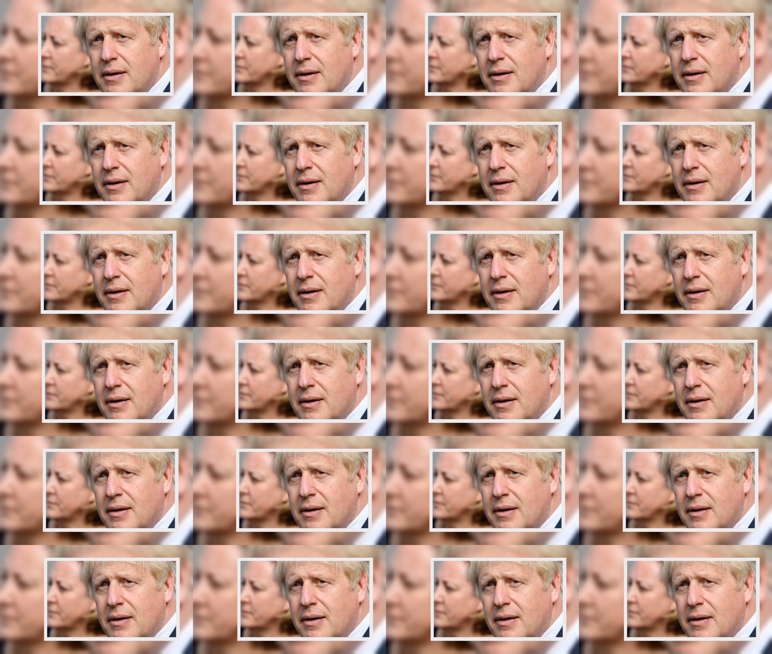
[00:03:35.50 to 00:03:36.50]

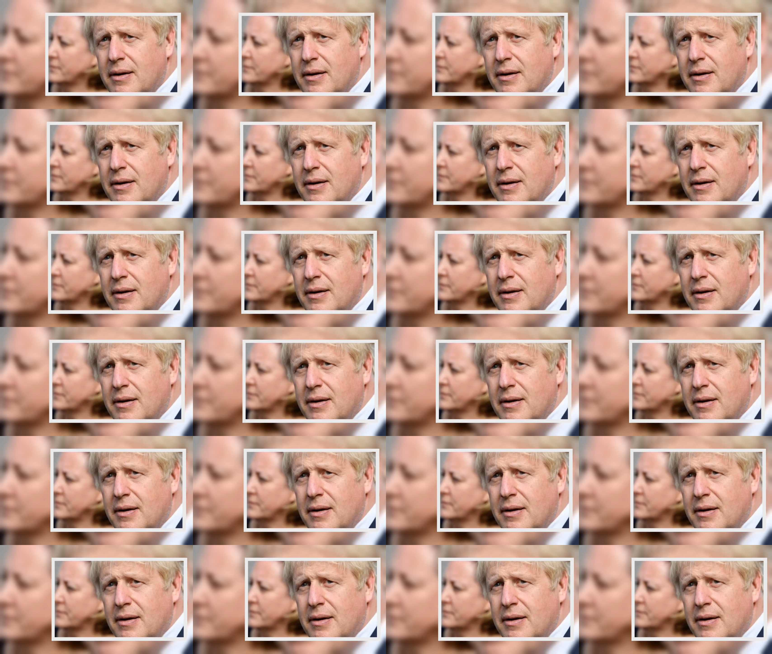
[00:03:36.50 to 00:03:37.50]

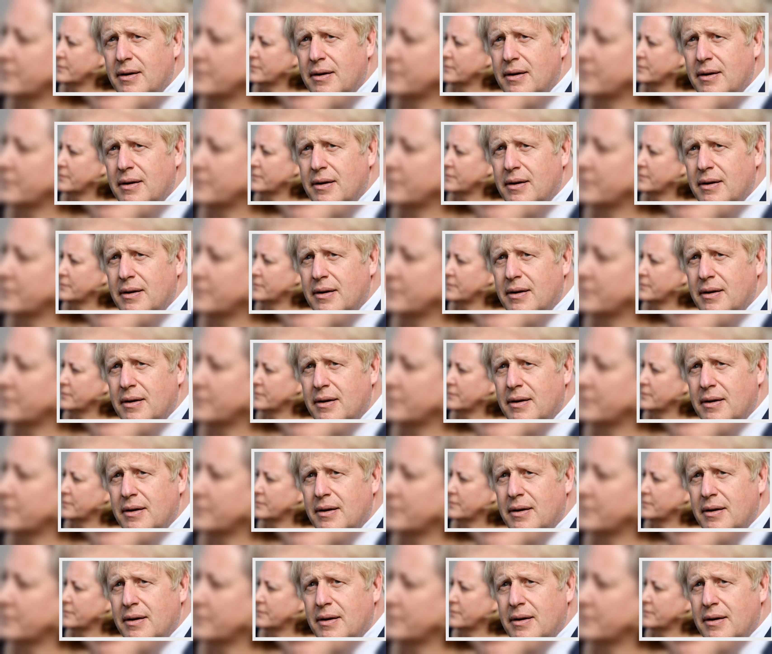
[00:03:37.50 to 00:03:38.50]

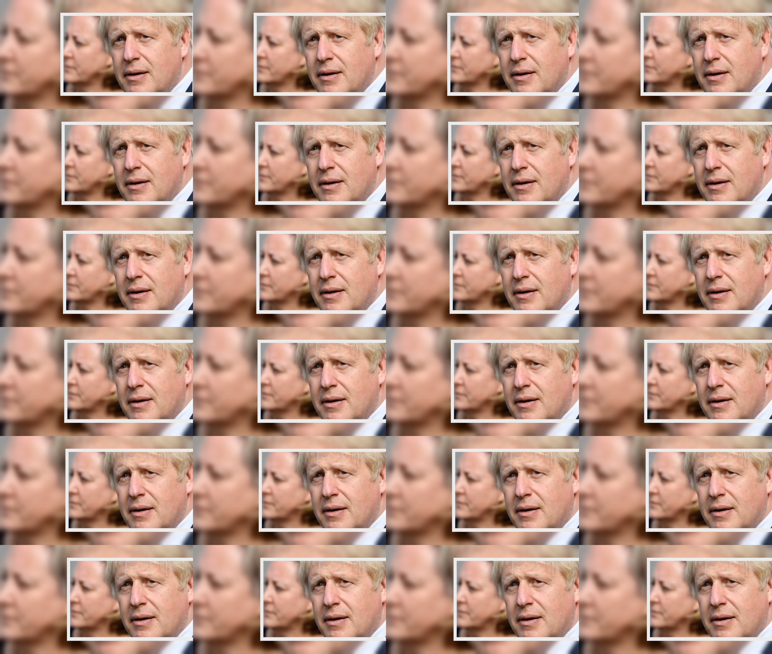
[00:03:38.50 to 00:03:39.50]

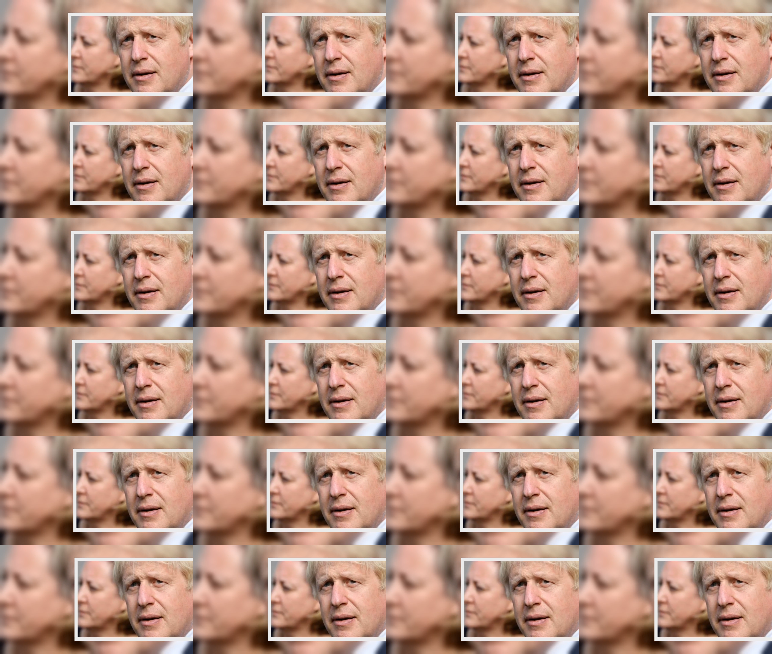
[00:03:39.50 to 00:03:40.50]

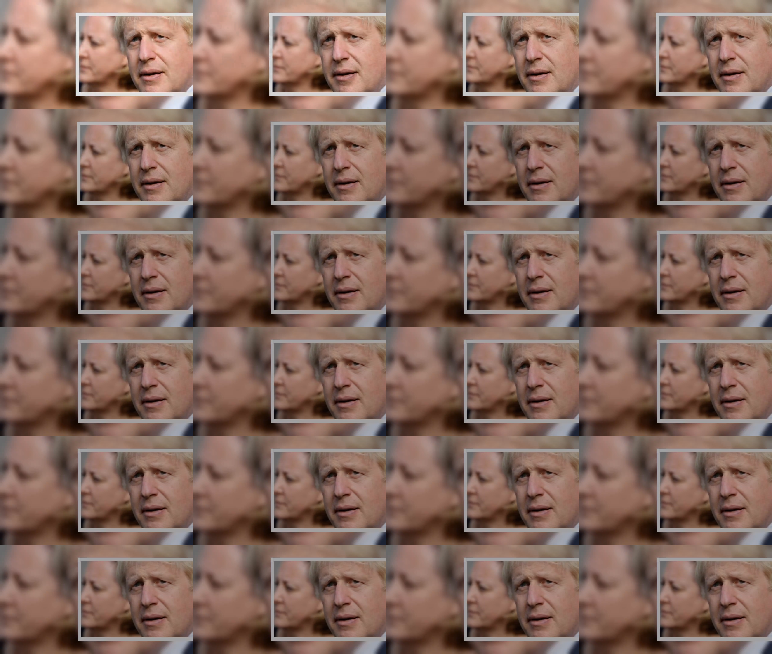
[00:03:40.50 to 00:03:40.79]
Nobody speaks.